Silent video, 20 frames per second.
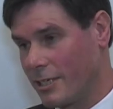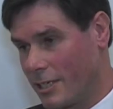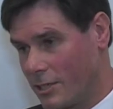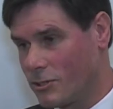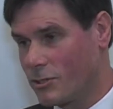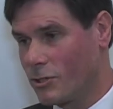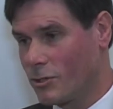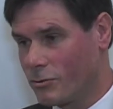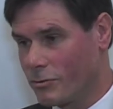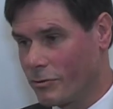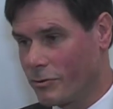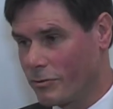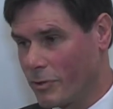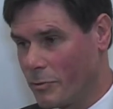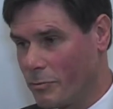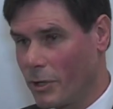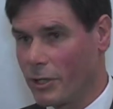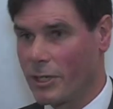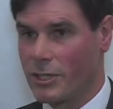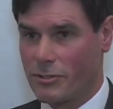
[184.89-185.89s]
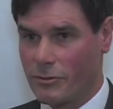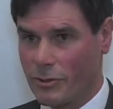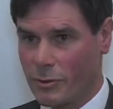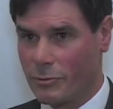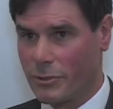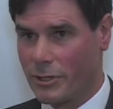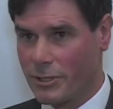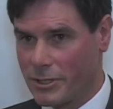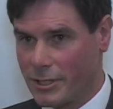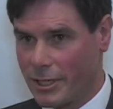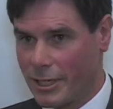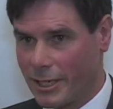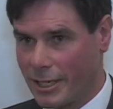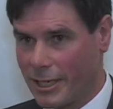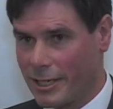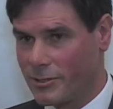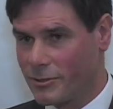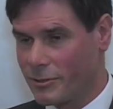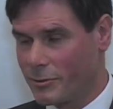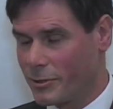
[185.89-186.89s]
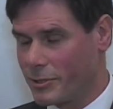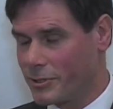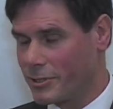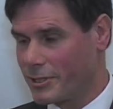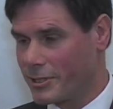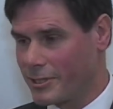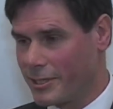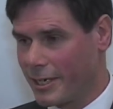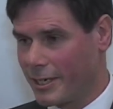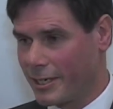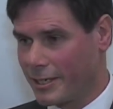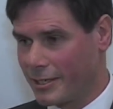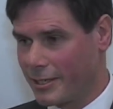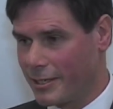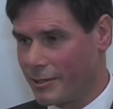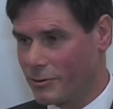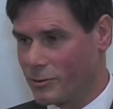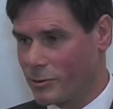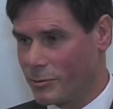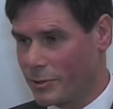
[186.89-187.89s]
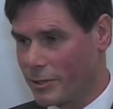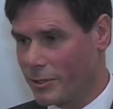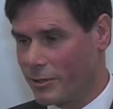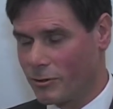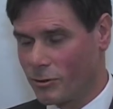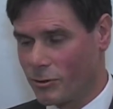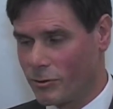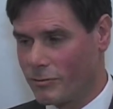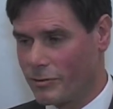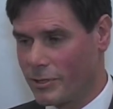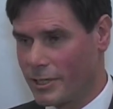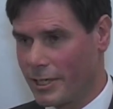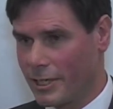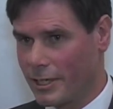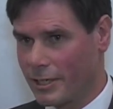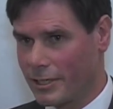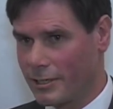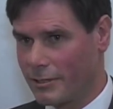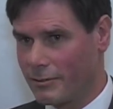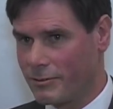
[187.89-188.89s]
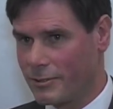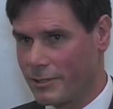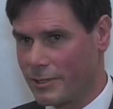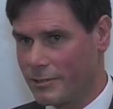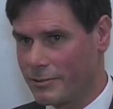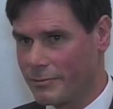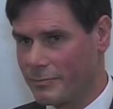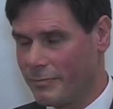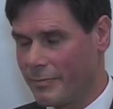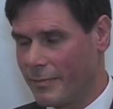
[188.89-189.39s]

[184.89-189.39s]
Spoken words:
It's useful for monitoring prostate cancer once it's diagnosed, but not good for diagnosing it.